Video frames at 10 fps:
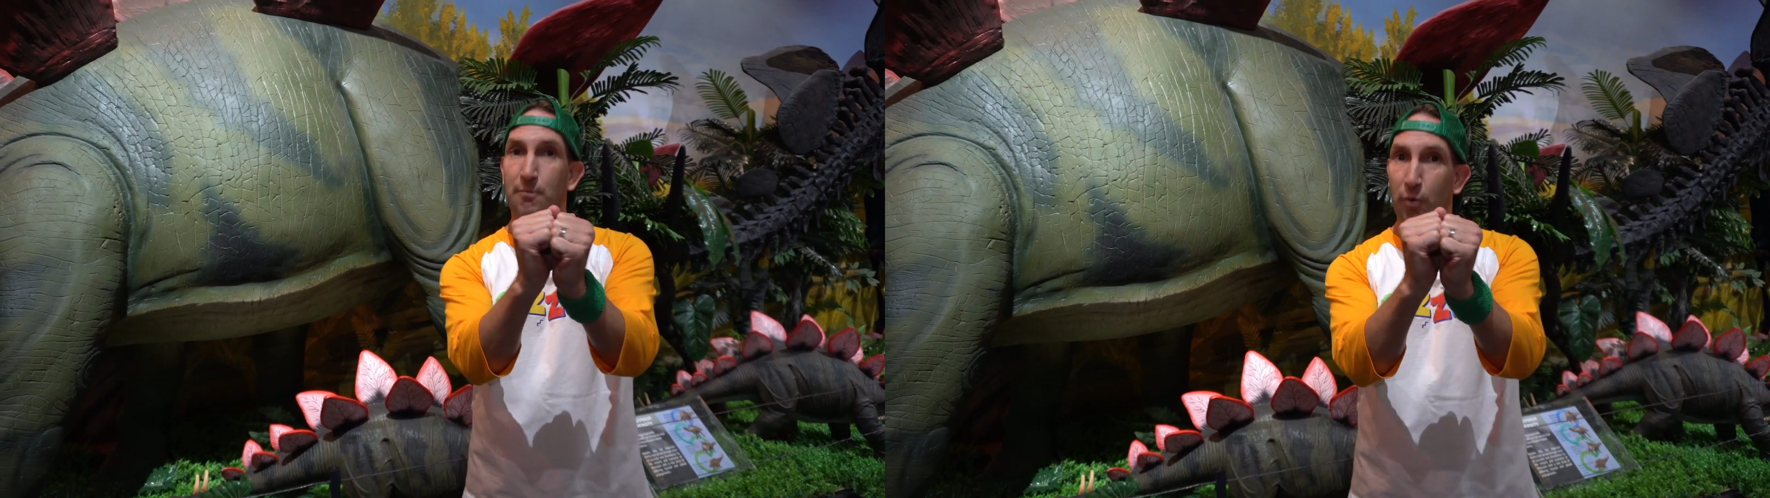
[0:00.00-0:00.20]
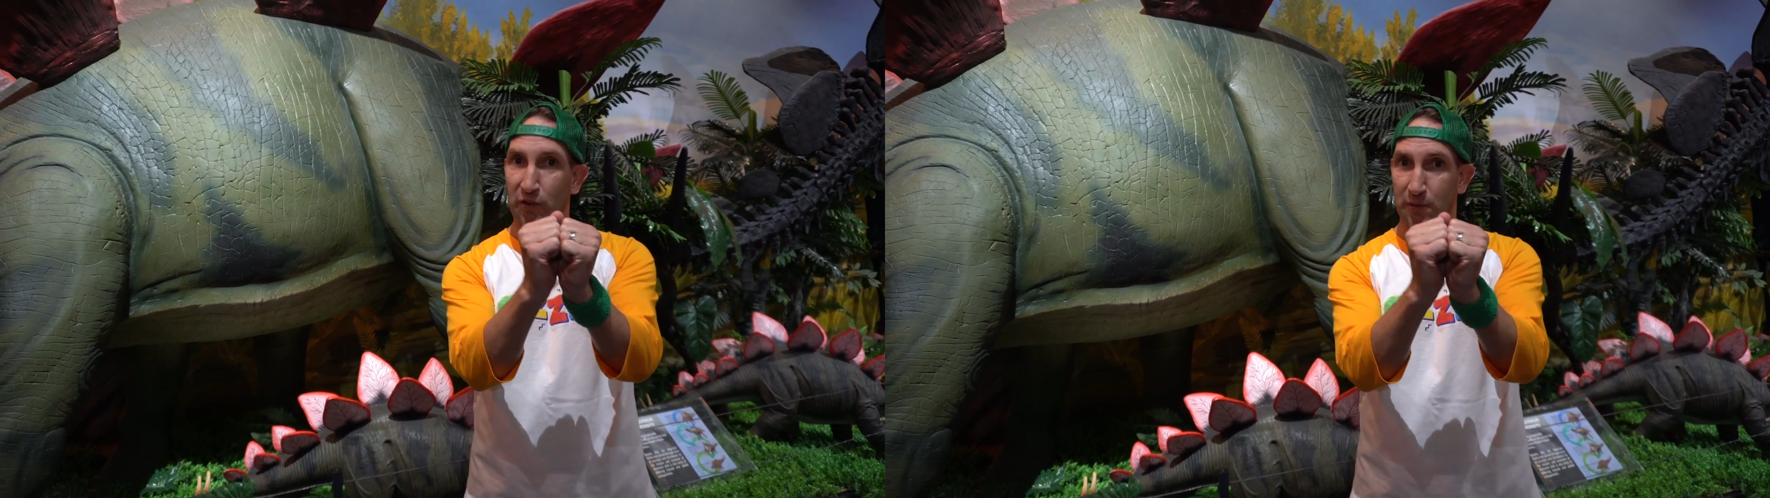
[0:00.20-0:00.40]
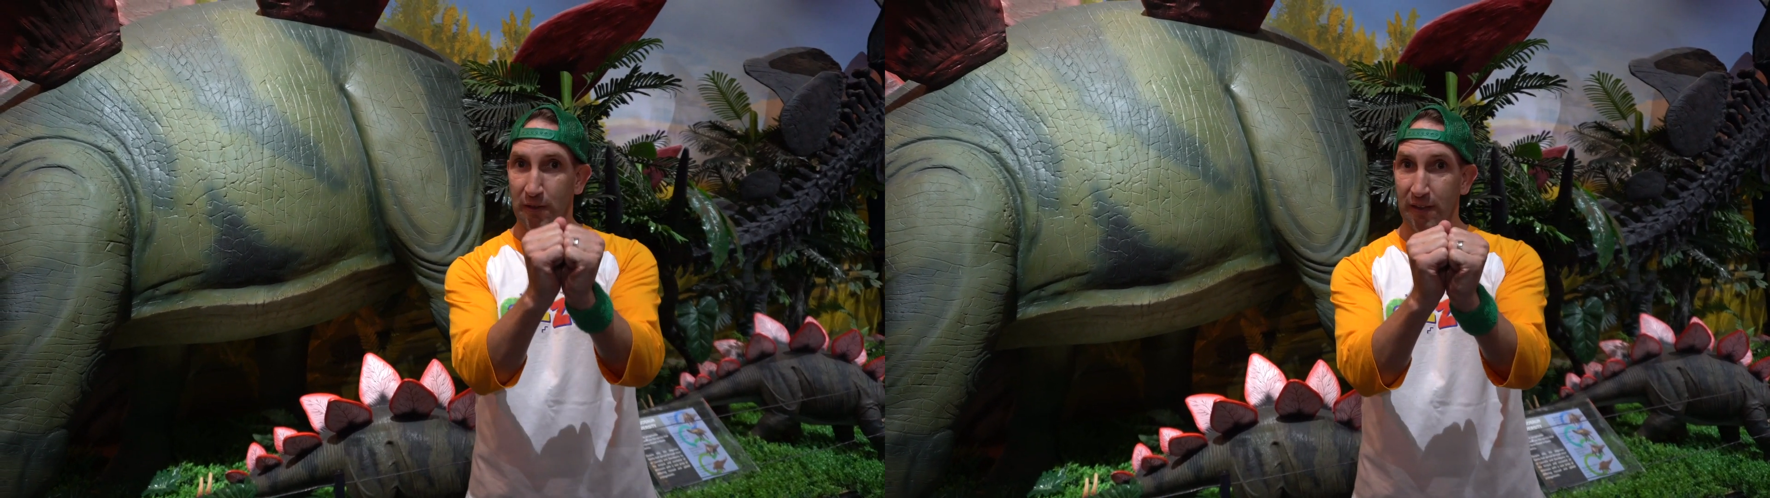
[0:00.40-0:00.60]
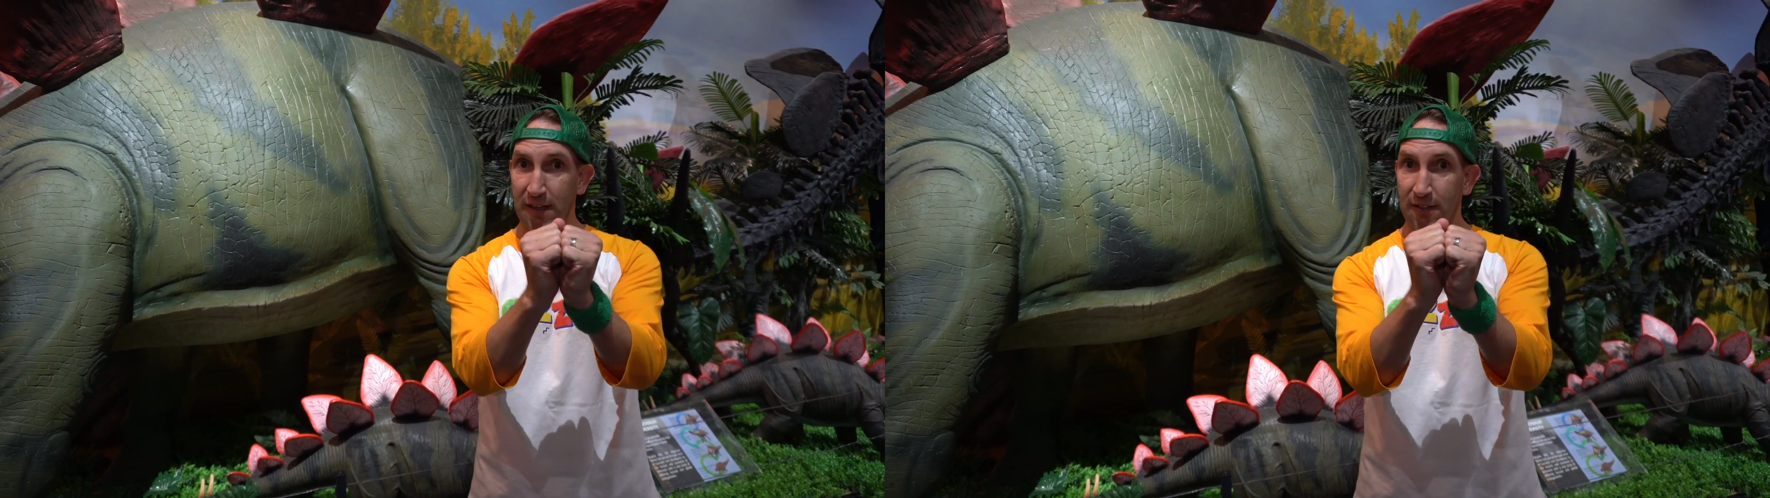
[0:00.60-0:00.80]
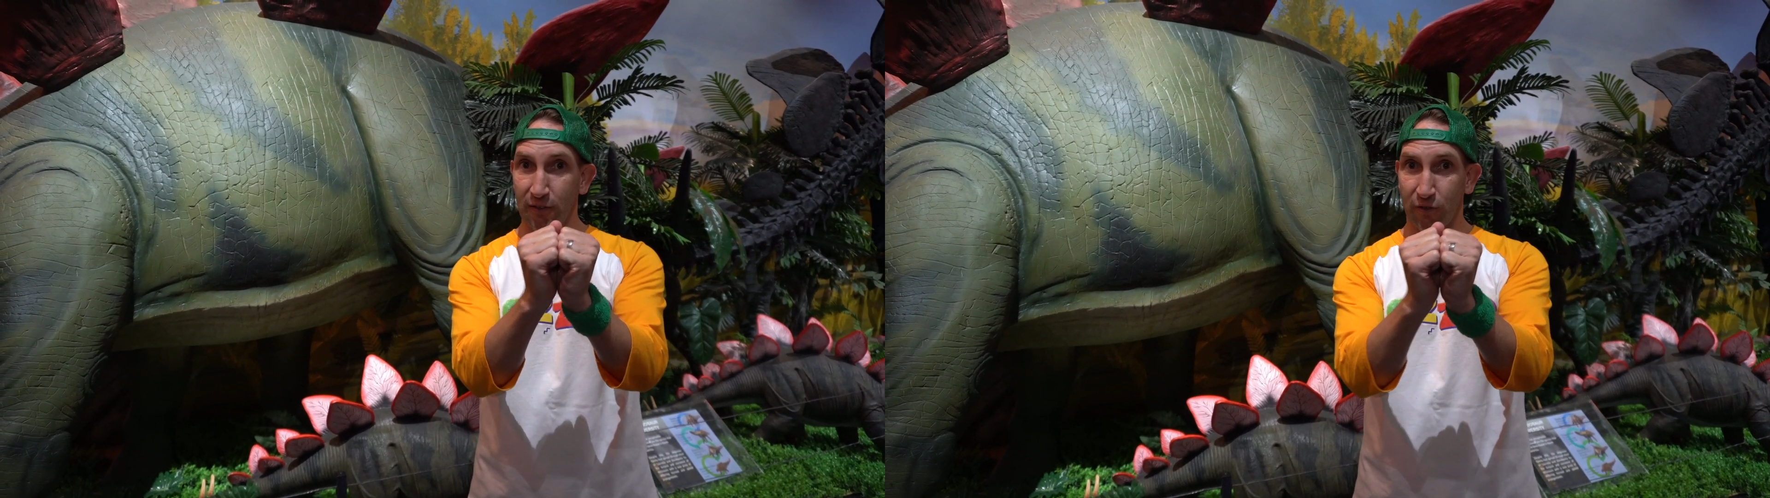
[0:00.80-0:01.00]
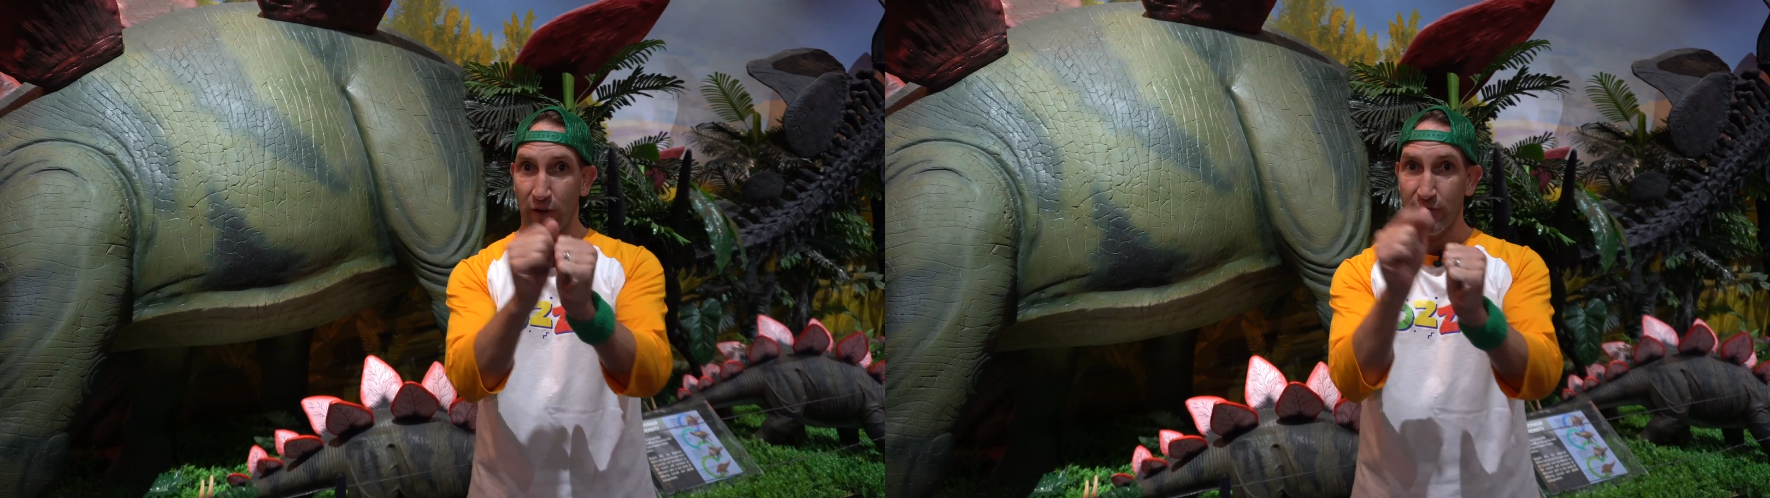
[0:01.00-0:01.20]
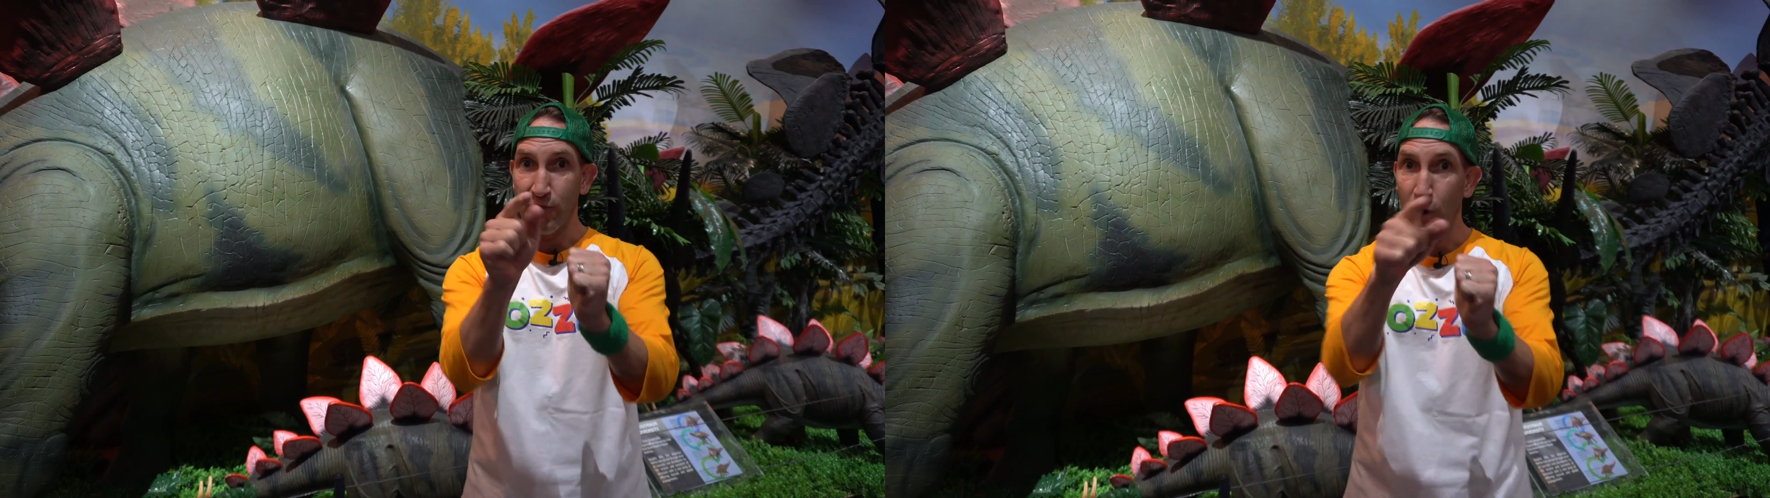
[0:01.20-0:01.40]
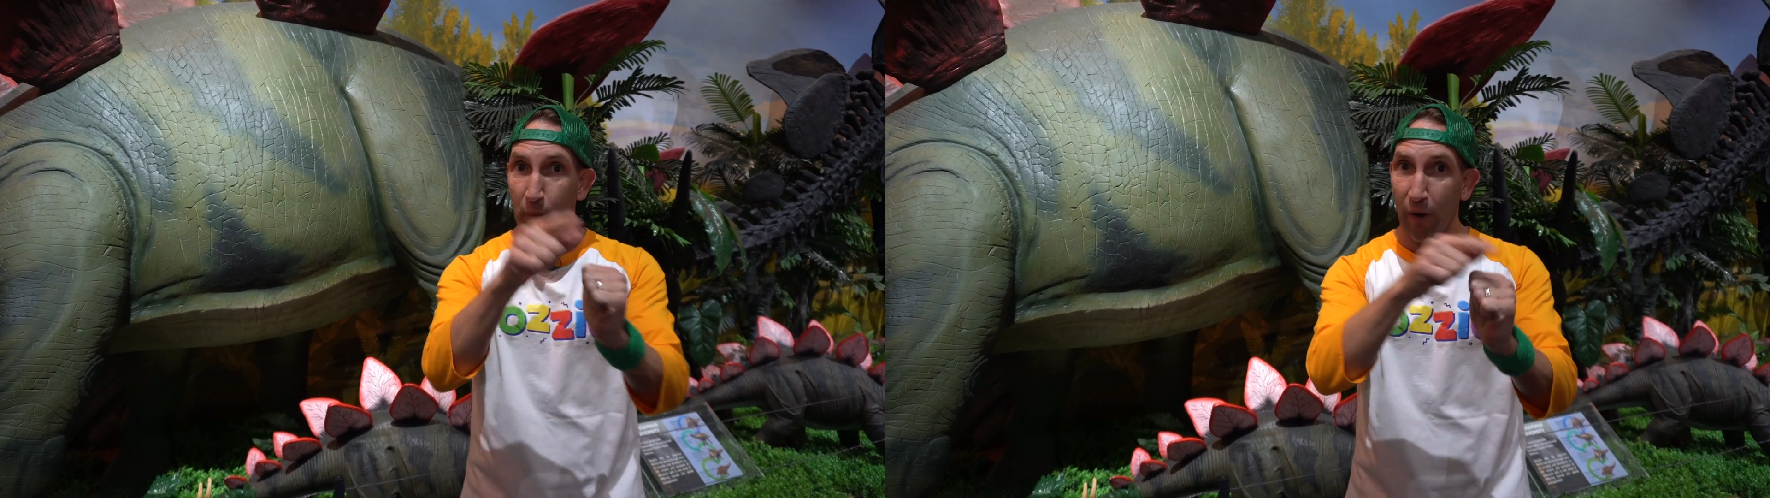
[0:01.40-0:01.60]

approximately the size of your